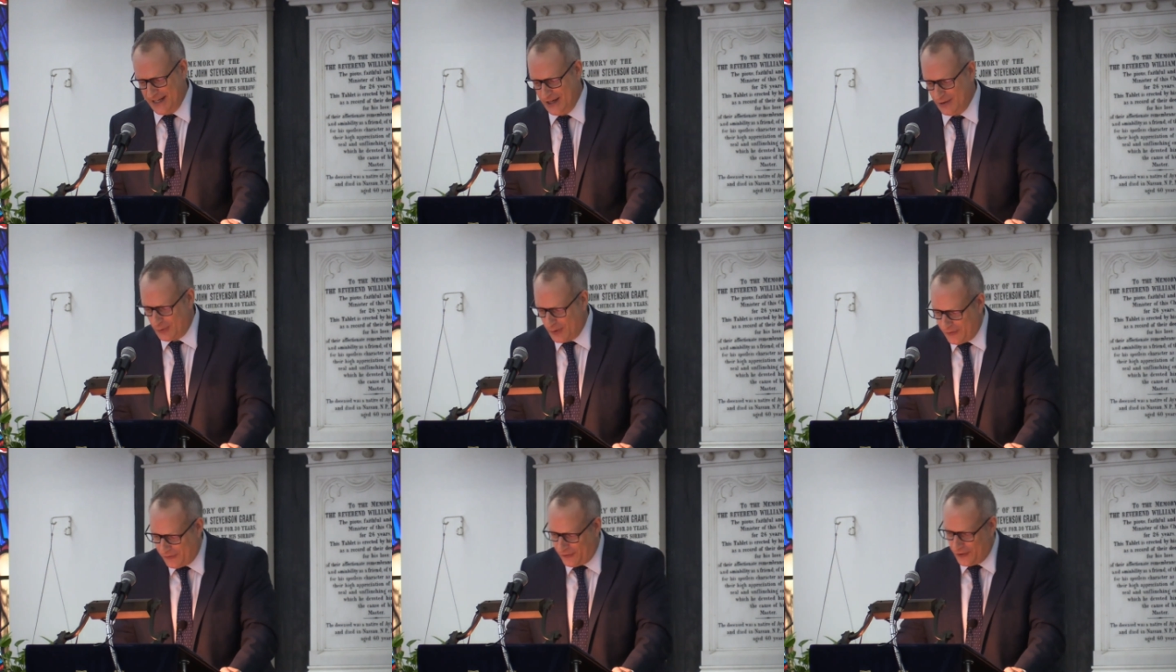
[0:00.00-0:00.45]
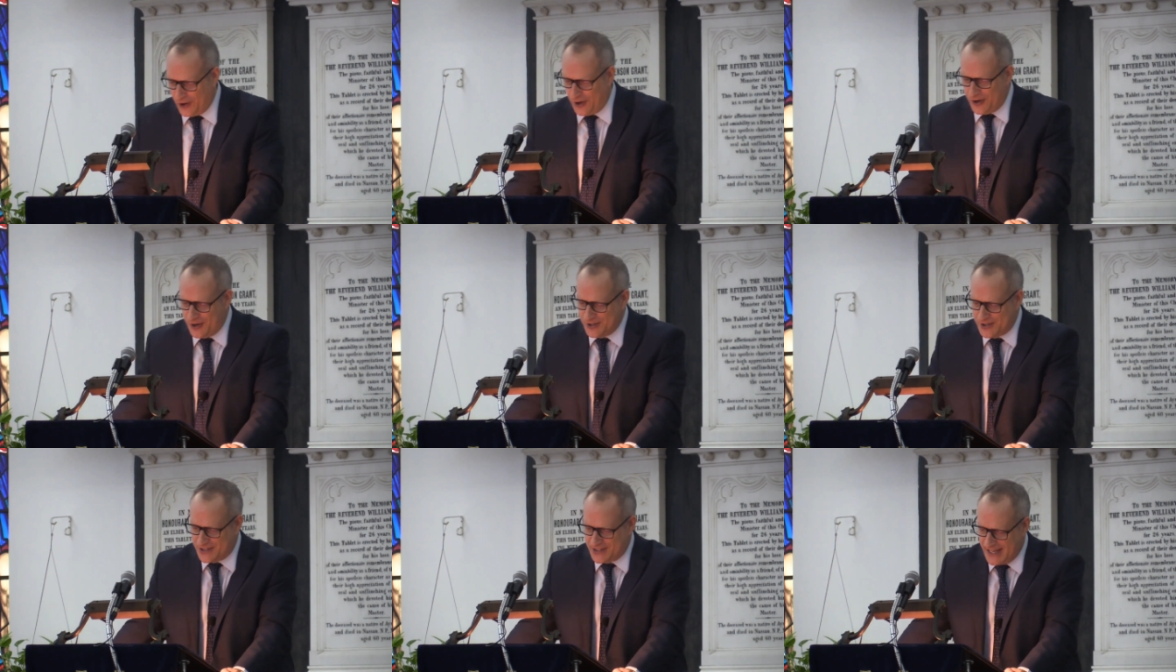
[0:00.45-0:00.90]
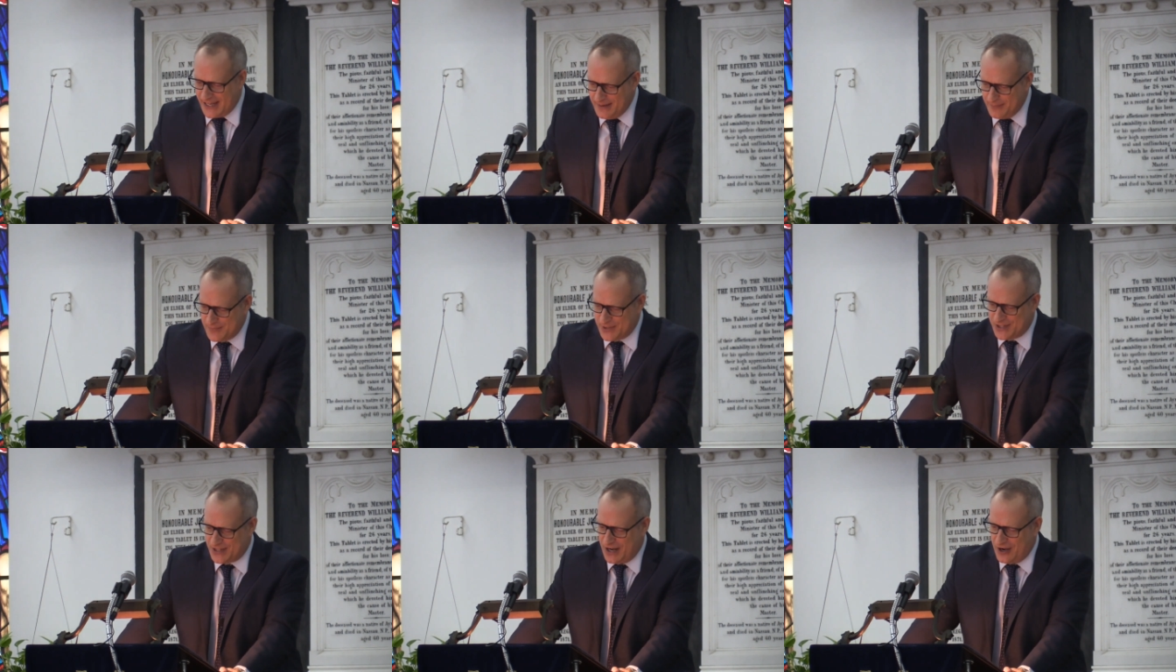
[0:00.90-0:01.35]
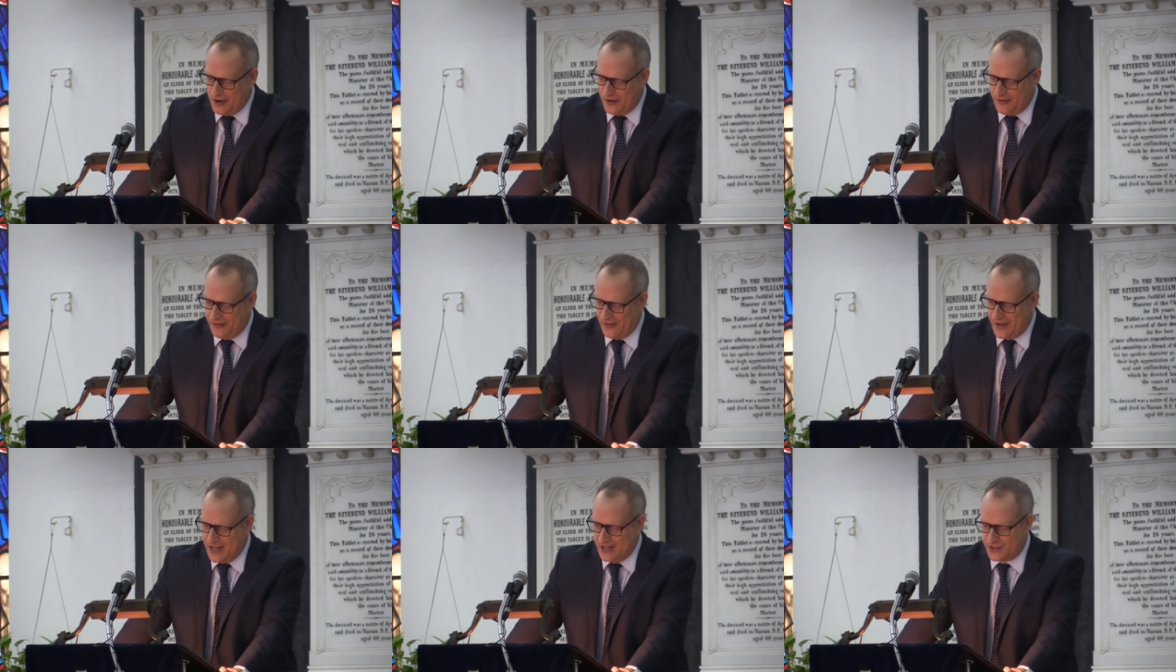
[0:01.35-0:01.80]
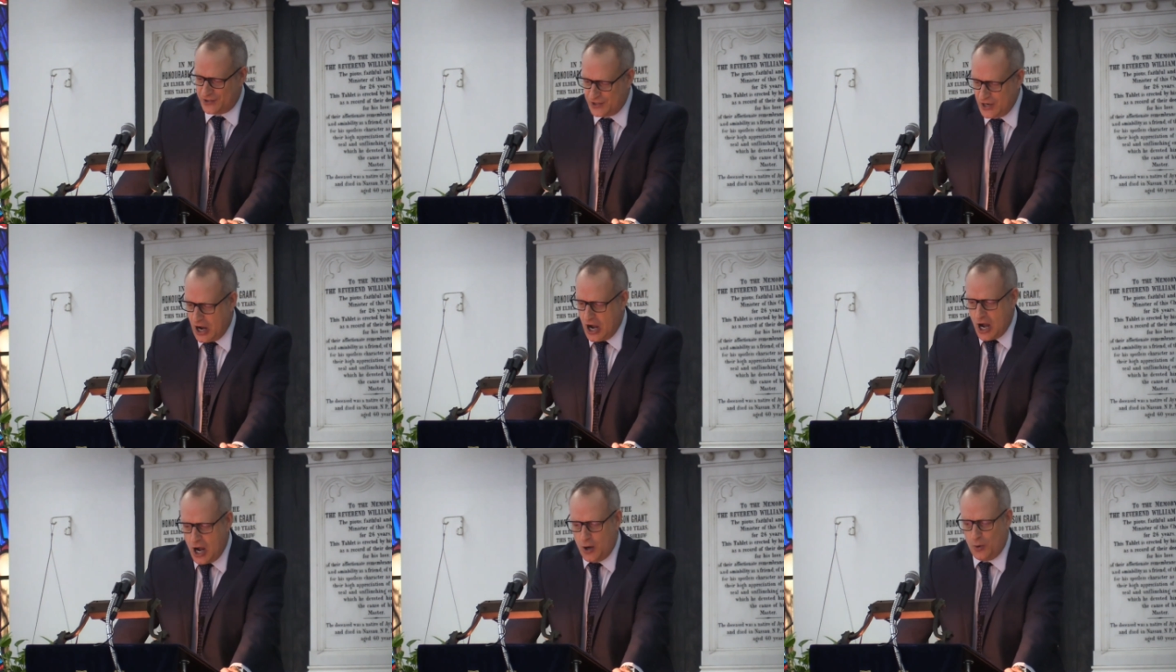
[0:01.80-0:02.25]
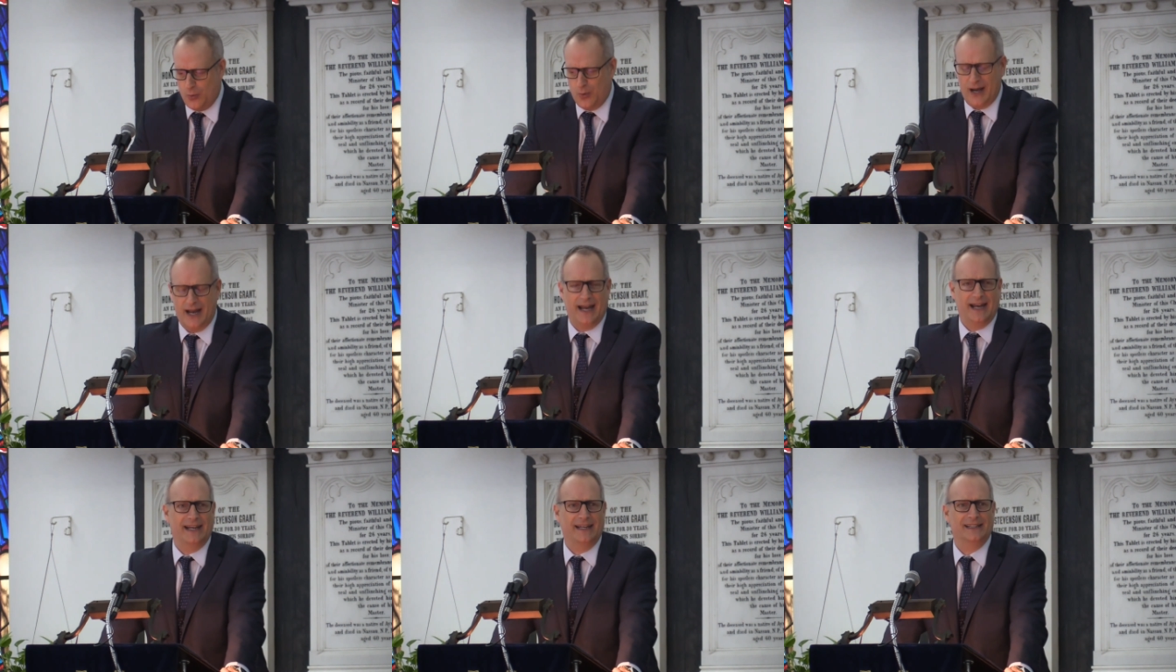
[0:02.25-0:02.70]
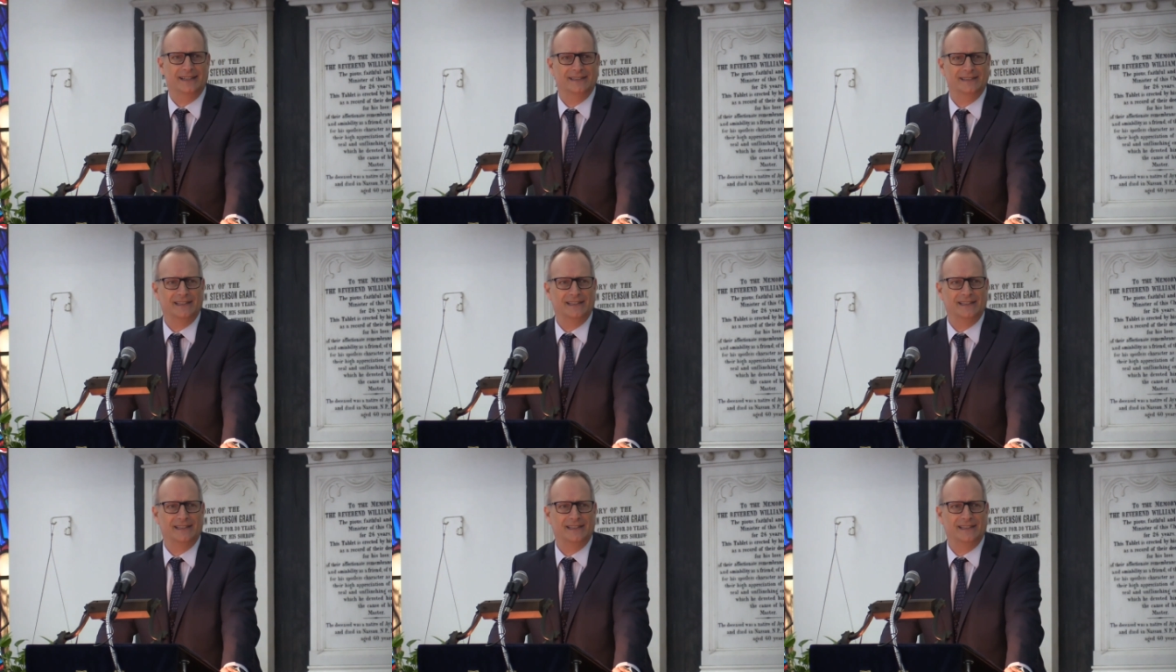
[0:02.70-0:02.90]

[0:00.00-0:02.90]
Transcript: He refers to Himself as Yahweh.